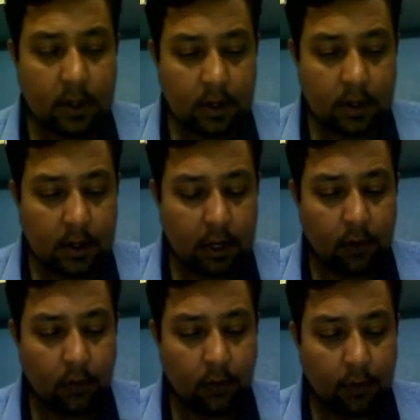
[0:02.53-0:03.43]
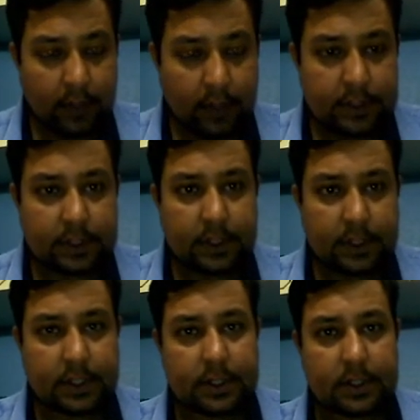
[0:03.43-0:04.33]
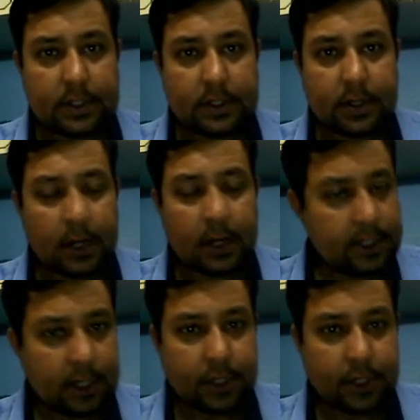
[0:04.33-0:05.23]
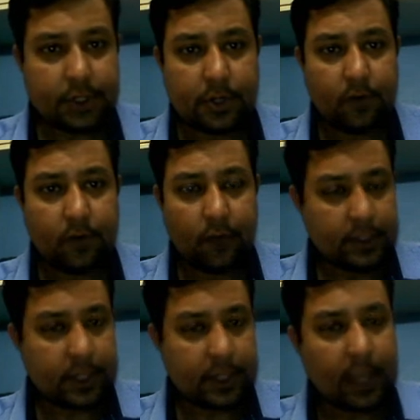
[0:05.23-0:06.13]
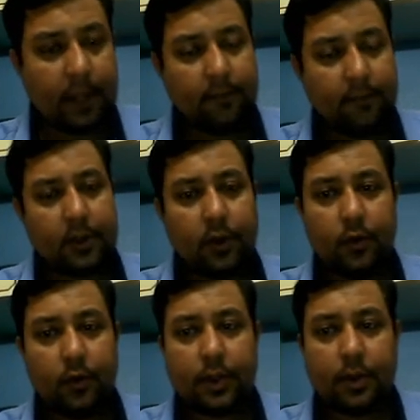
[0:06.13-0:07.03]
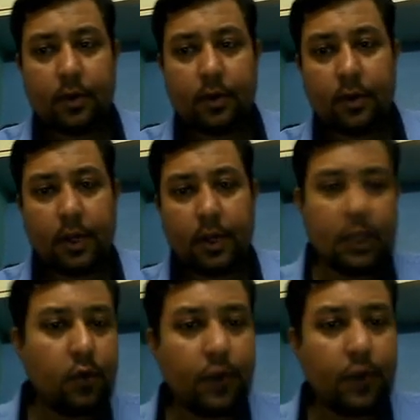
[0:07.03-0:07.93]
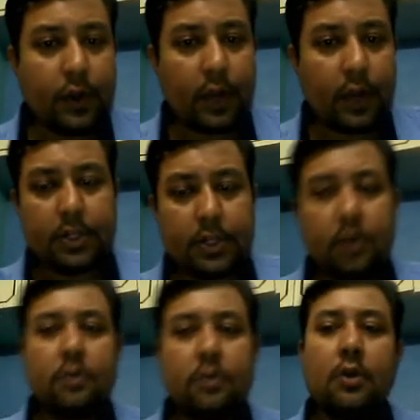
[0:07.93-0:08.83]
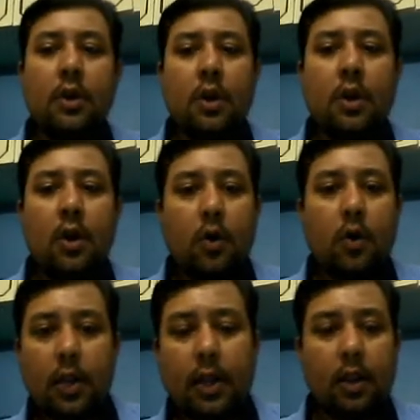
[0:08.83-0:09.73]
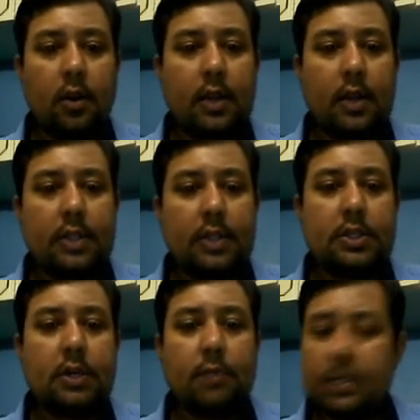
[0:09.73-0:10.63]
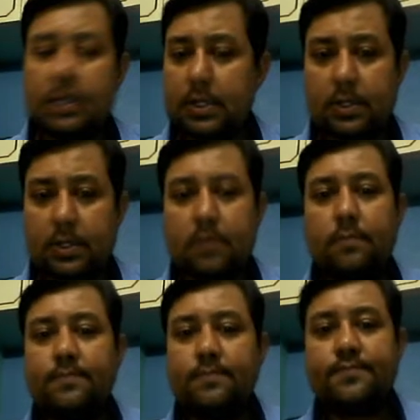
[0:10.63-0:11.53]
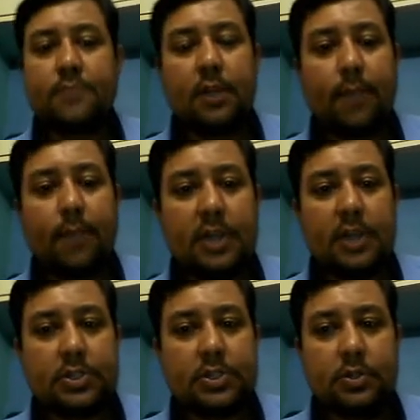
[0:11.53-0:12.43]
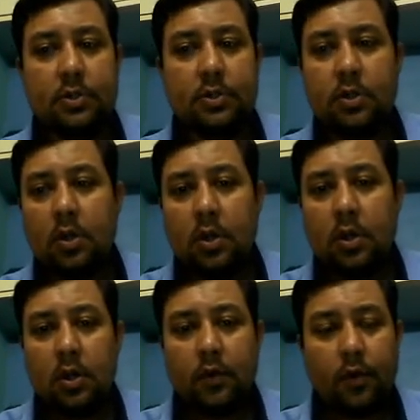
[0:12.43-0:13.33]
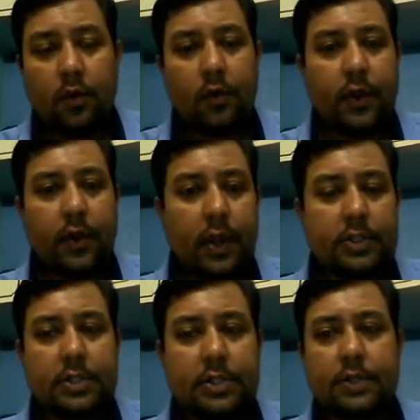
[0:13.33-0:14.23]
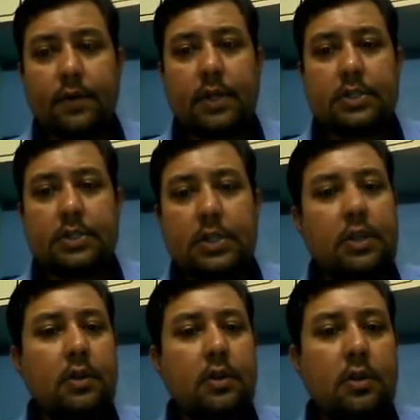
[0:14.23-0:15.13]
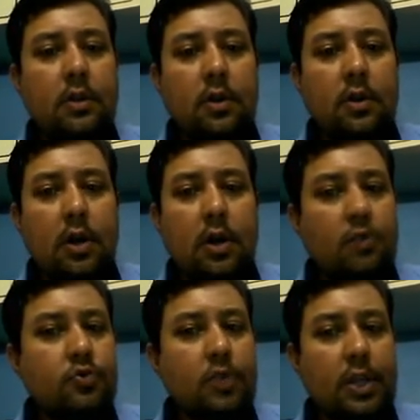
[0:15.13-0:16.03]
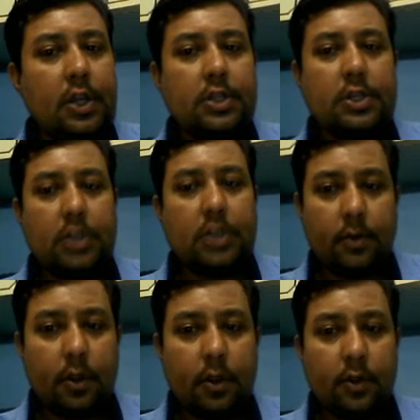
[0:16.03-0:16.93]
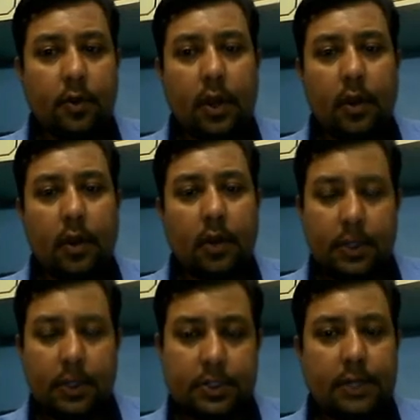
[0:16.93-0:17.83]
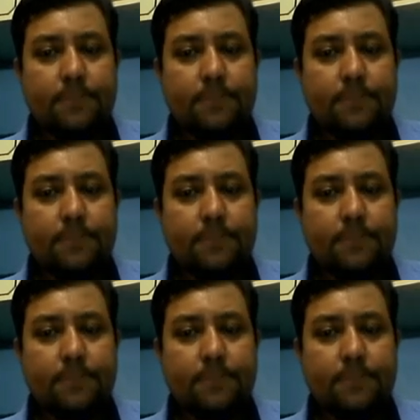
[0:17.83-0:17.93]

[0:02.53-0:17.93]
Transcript: Hello friends, this is Anand Harsh. Once again I'm with you with a new video lecture on Oracle 10G base. Past few video lectures we consider how to create a table in Oracle 10G